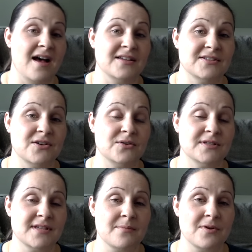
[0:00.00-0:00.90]
So
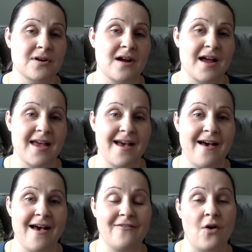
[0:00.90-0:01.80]
December, I
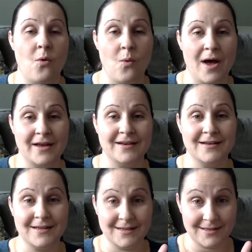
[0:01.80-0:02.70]
have
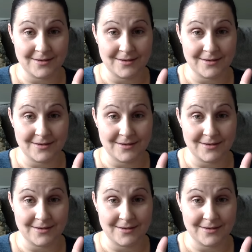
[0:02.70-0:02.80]
one